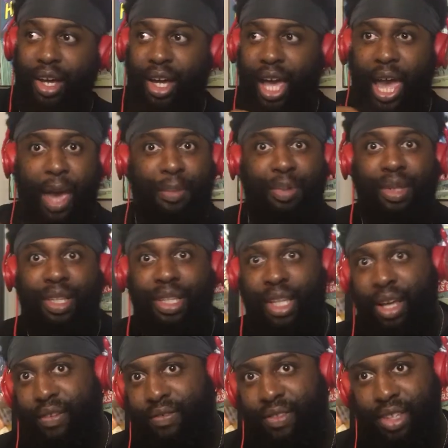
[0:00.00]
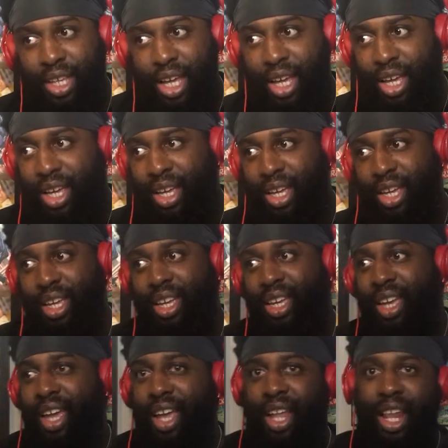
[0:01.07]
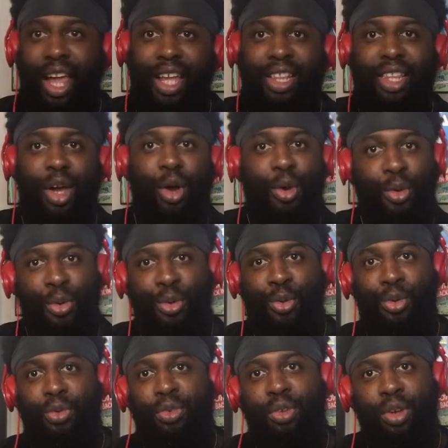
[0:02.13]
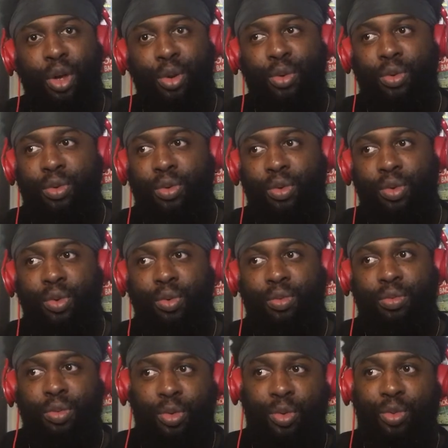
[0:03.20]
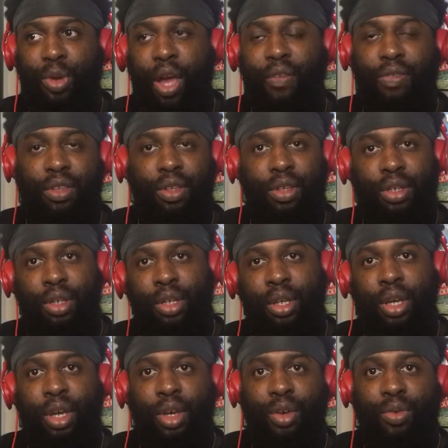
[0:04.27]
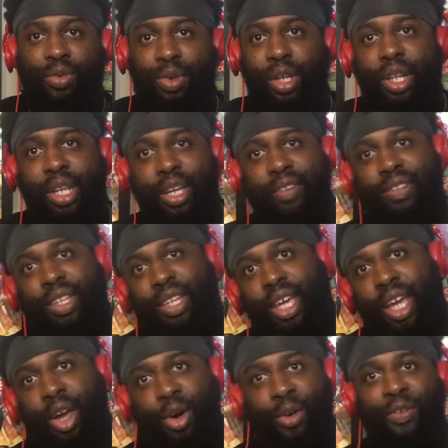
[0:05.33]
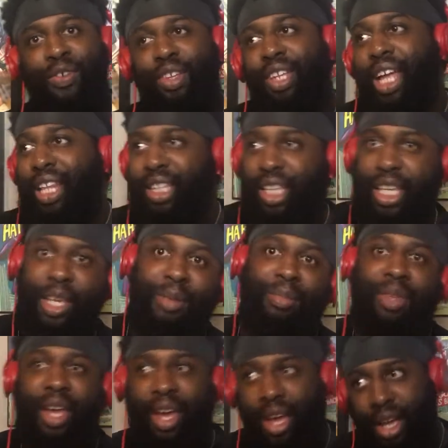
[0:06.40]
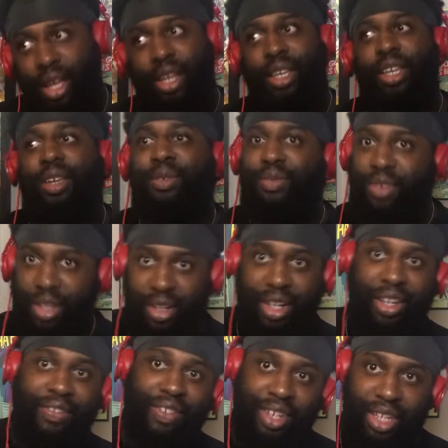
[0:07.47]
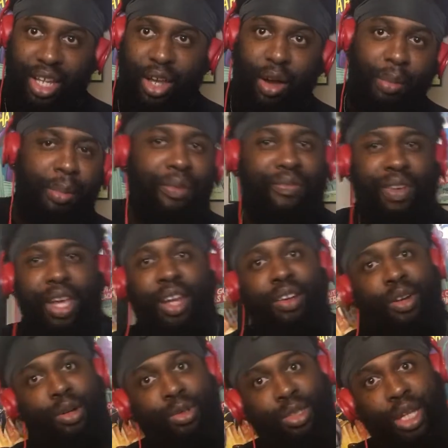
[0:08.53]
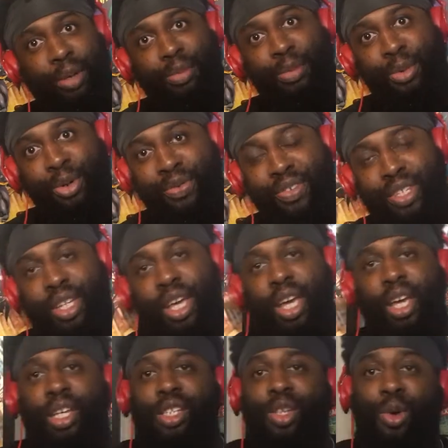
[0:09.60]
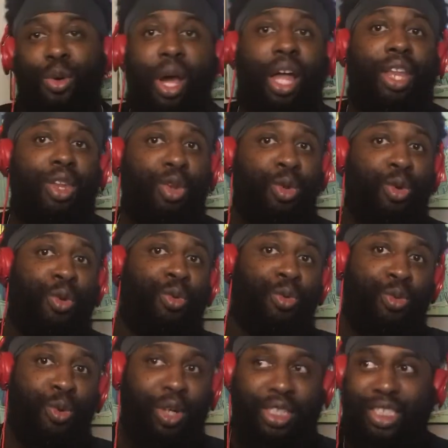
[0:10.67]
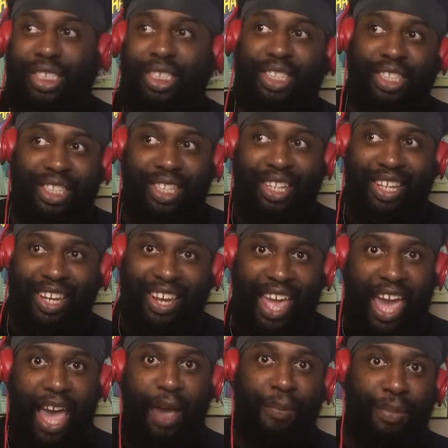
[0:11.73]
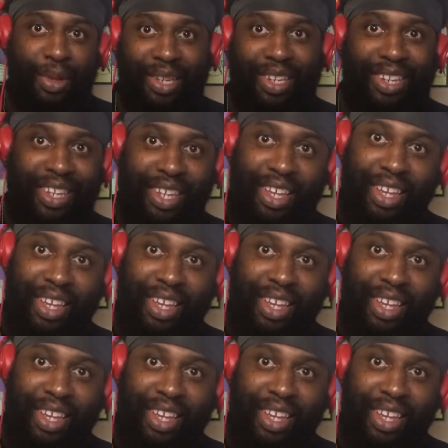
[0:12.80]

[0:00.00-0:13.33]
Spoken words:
Happy Death Day. Like the whole, you know, you have to relive the day over. You have to keep dying and keep reliving the day. I'm a fan of those type of movies. So I knew once it happened